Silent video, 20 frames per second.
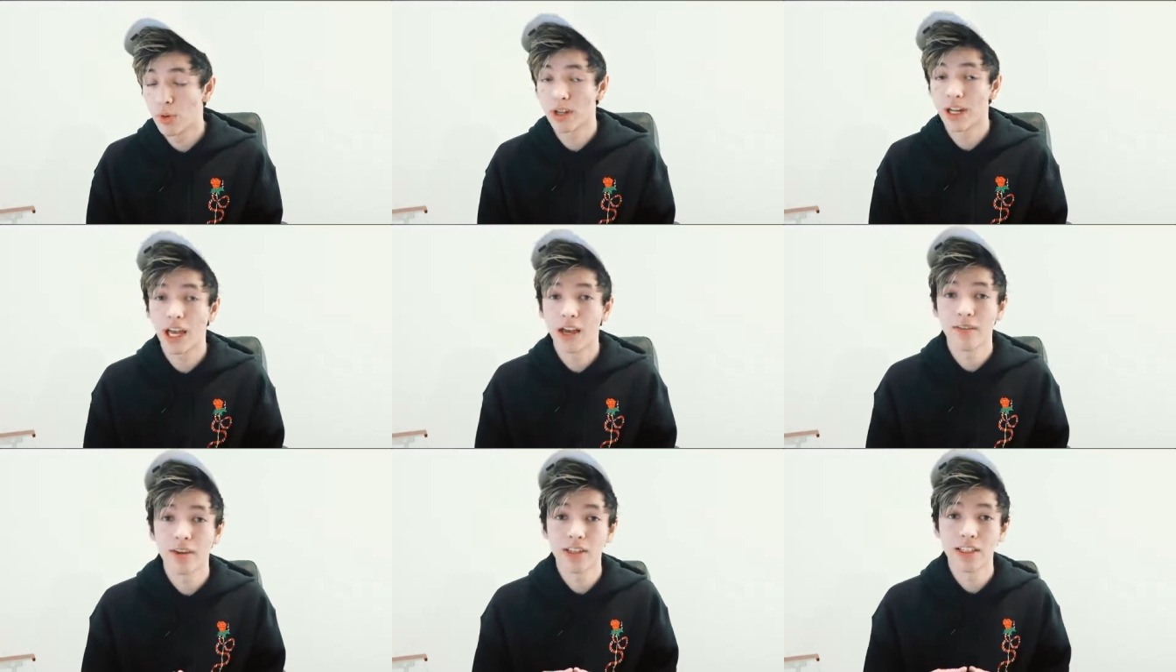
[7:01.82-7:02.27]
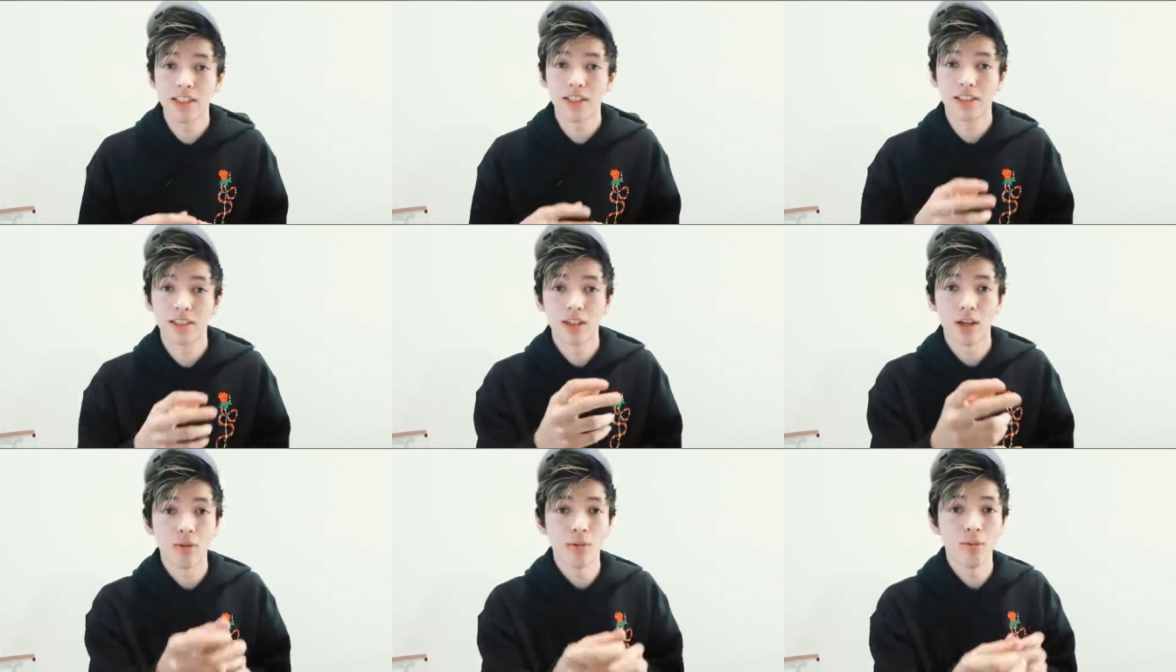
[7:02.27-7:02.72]
You wanna have at
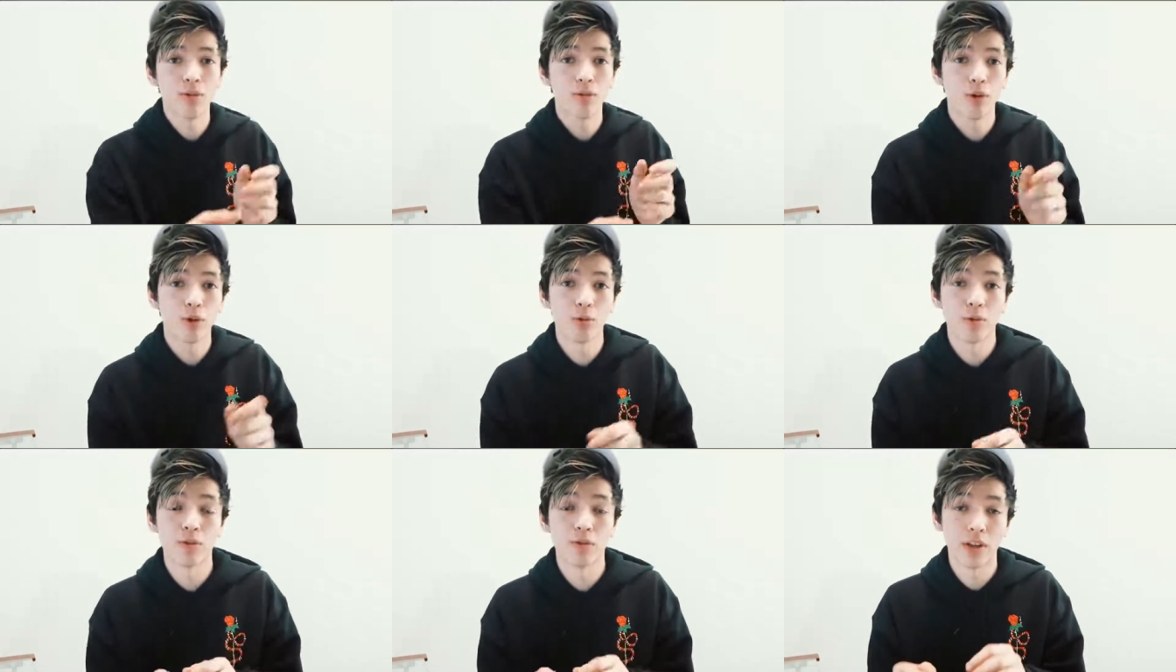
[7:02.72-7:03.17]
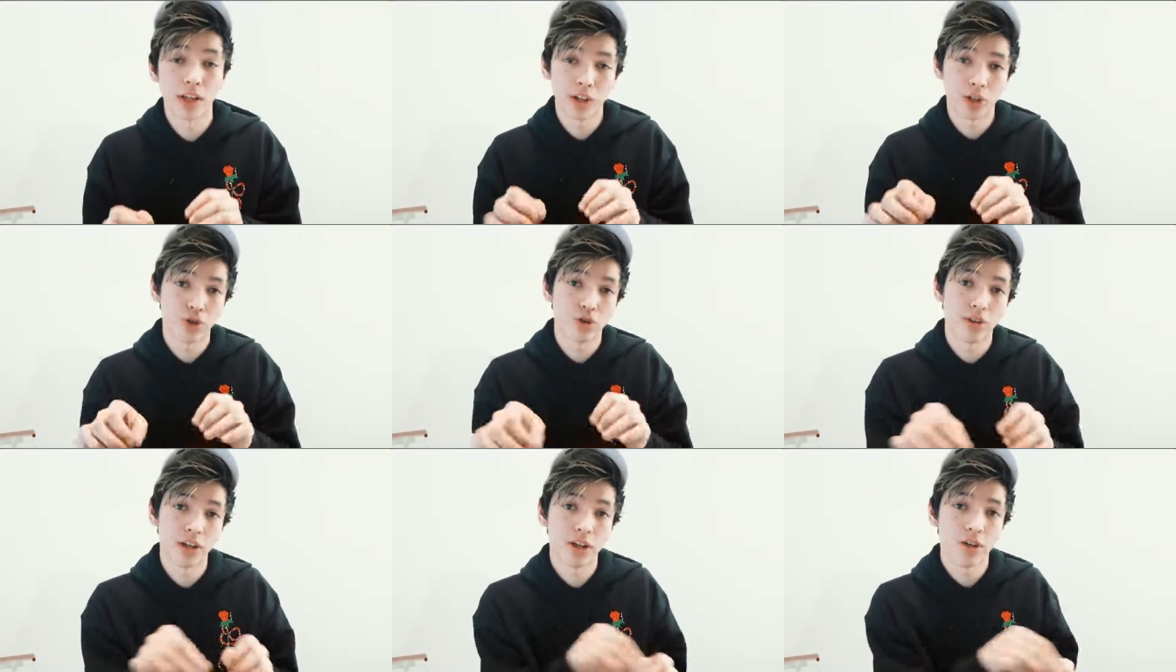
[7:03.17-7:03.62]
least some form of like
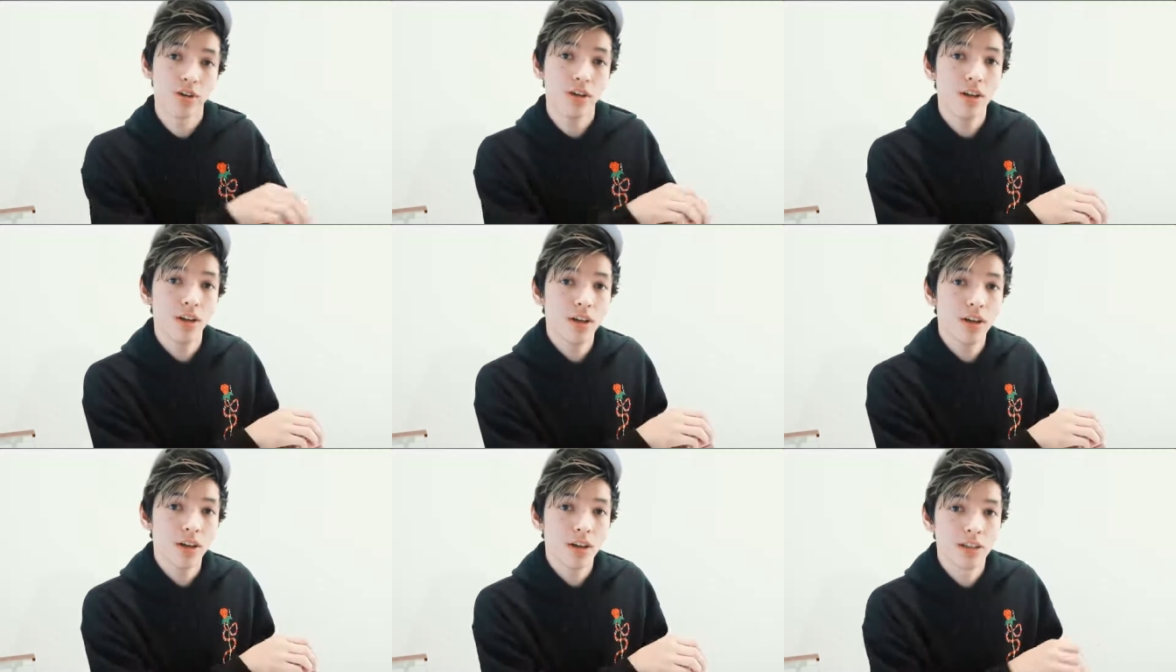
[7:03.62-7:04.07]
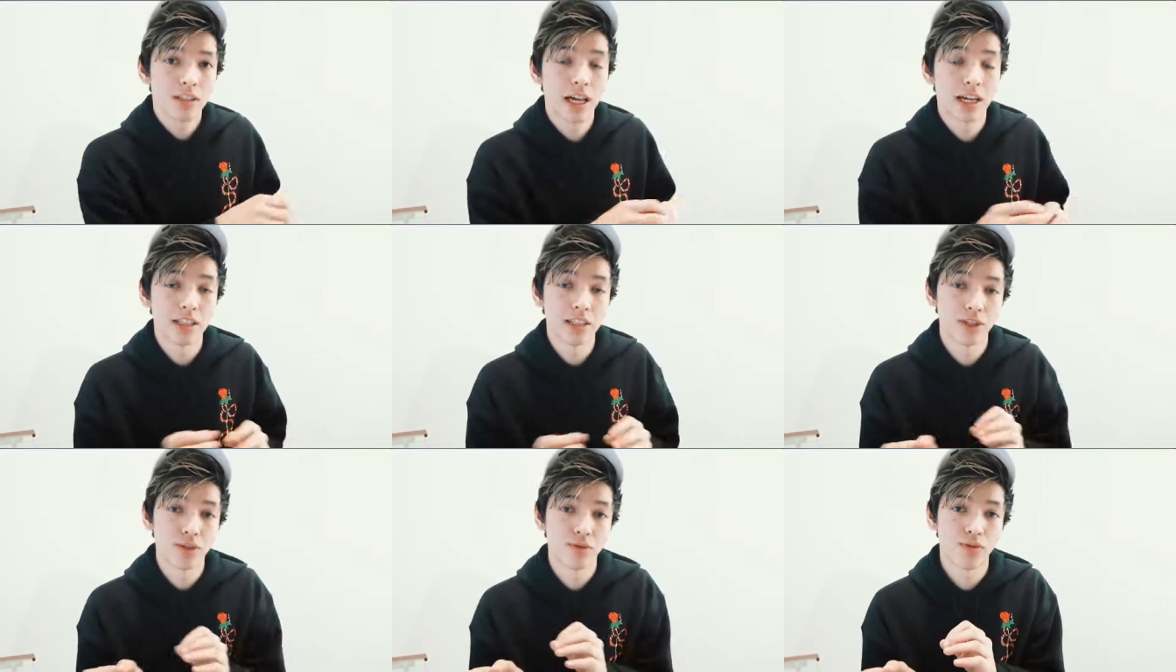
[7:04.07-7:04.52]
trail to
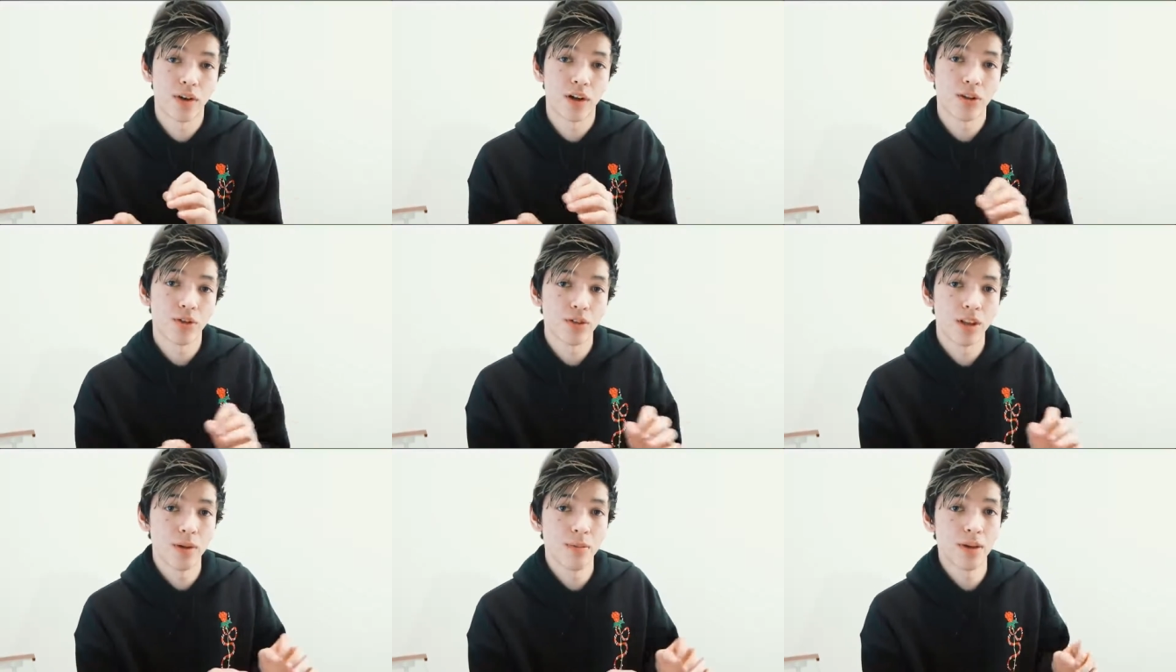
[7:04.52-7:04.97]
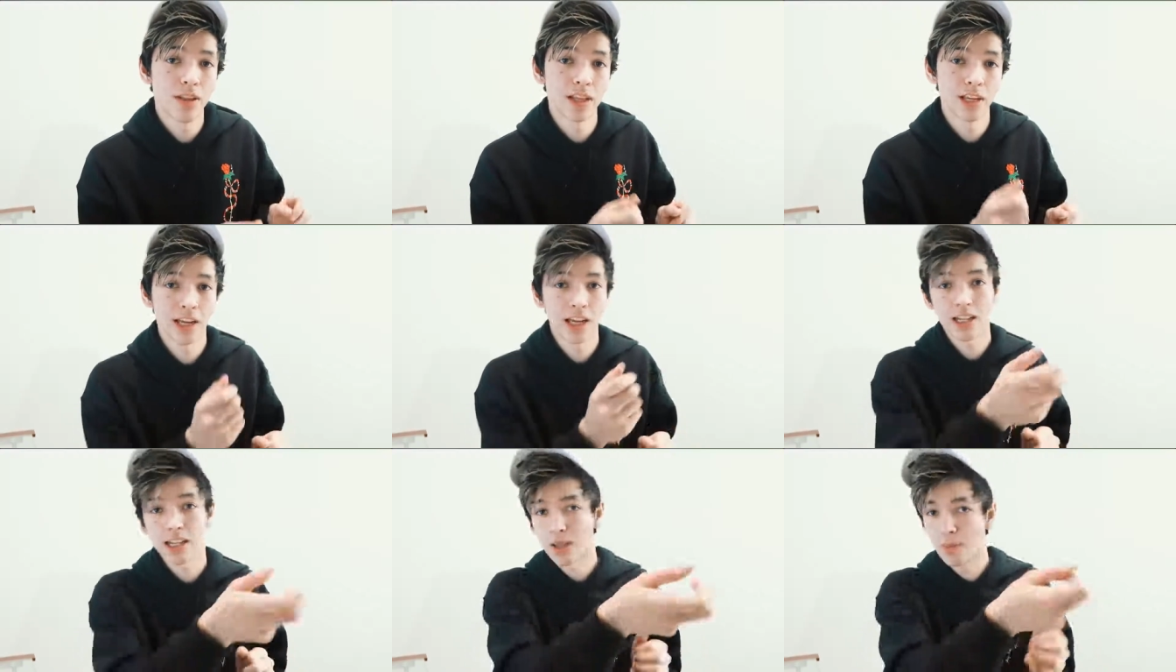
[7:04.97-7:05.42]
at least follow them and they
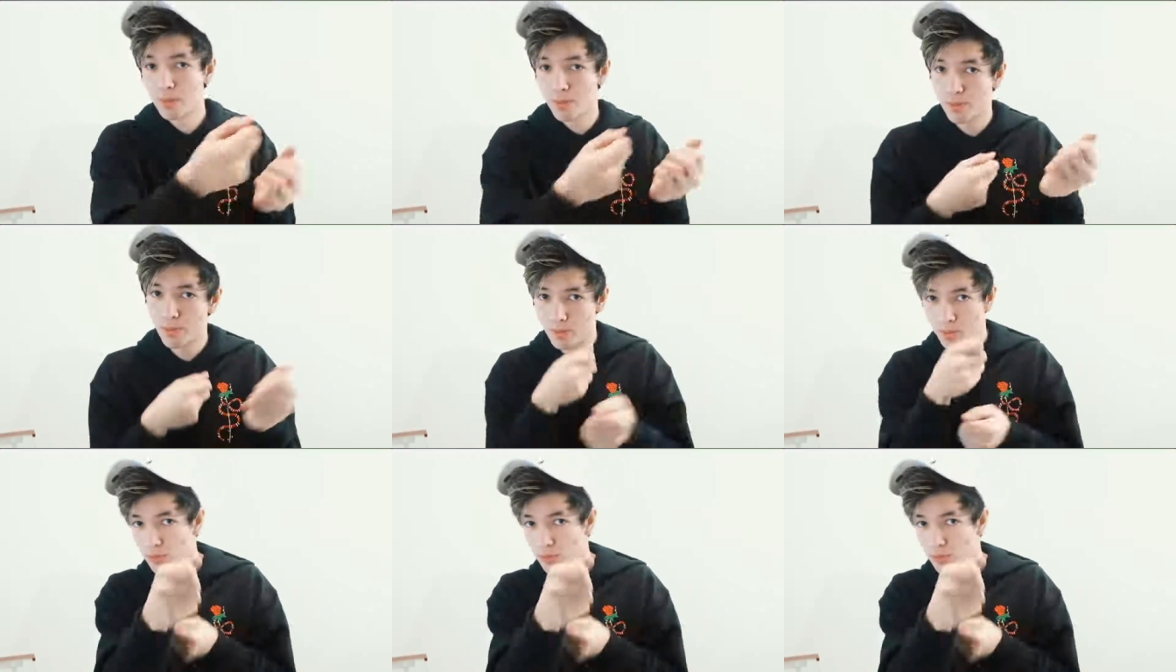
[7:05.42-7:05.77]
kind of like